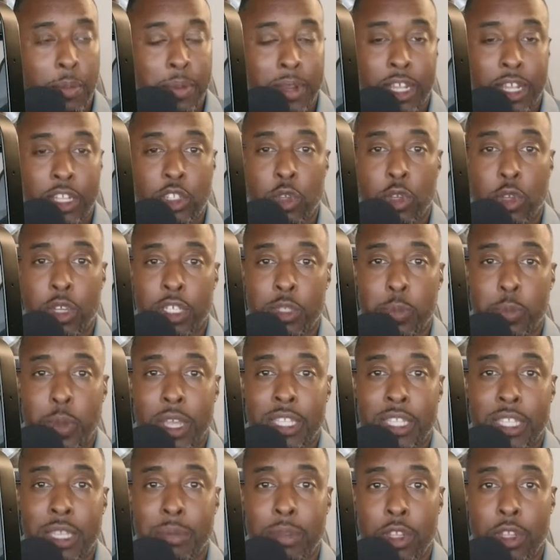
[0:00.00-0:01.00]
and I do
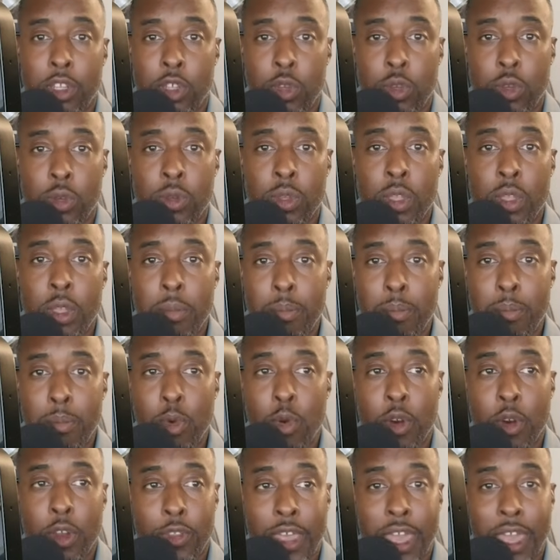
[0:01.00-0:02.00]
expect them to do
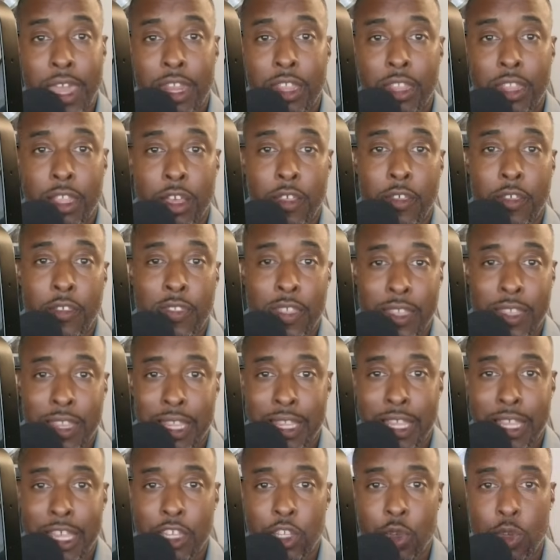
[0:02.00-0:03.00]
more of that. And the other thing
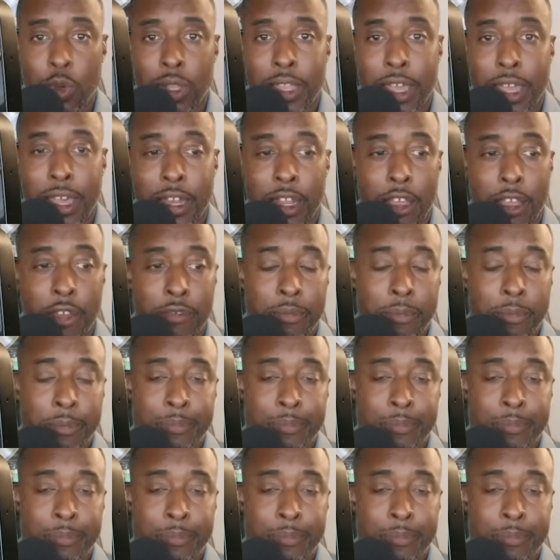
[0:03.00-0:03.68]
that they do a lot of